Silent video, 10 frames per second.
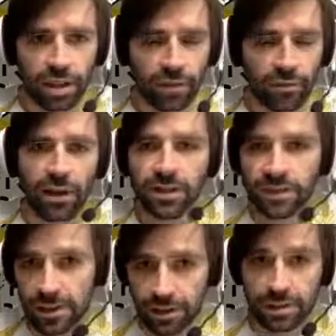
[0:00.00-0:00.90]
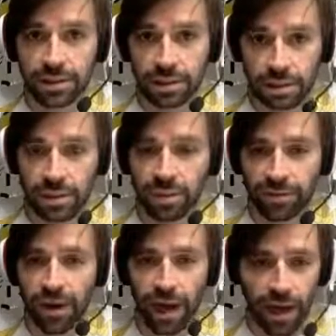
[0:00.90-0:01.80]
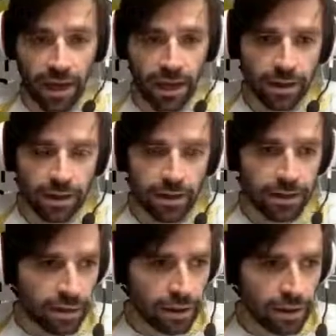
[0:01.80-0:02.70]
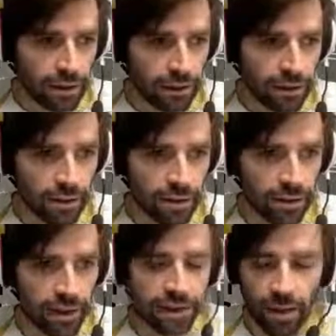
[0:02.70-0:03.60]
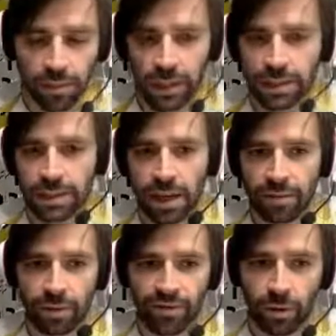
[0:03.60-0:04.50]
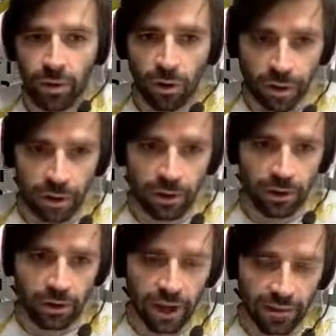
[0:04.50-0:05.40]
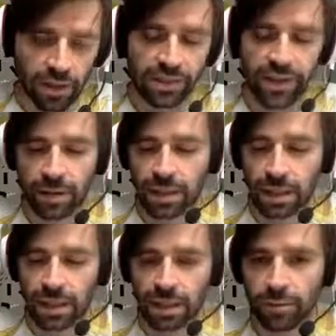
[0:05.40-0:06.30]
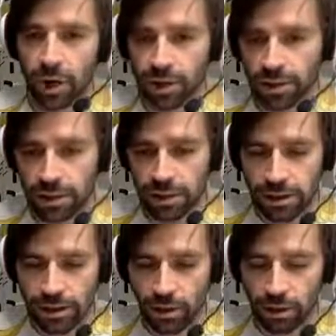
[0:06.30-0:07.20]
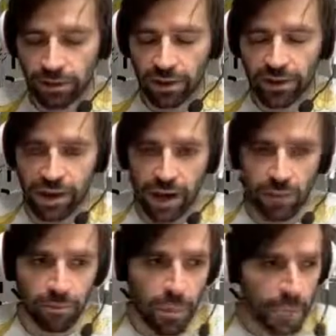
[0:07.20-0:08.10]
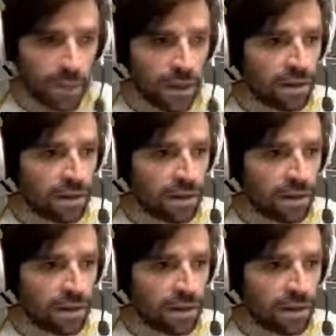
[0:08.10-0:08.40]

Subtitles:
to simplify the example I just gave before, with if the jam is standing in the box, call off the jam.